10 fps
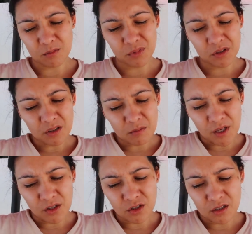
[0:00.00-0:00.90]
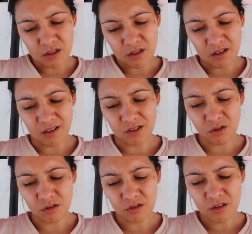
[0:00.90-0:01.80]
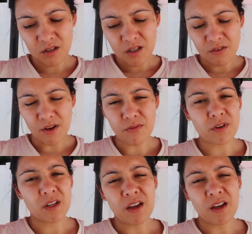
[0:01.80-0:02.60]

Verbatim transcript: I'm really impatient and I don't if I for,